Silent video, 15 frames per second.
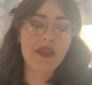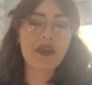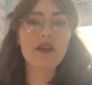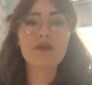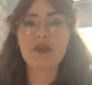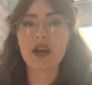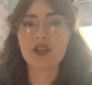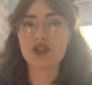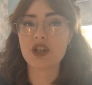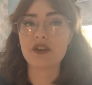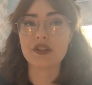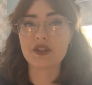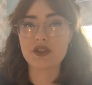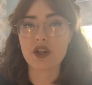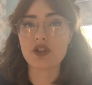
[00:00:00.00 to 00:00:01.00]
I think first
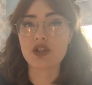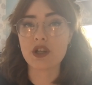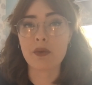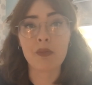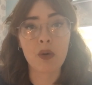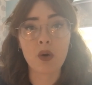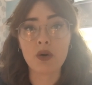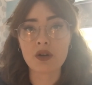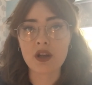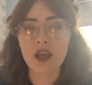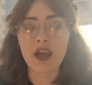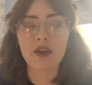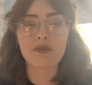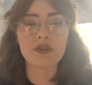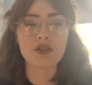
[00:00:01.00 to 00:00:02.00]
year is such an important
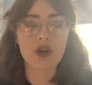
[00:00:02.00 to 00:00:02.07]
year for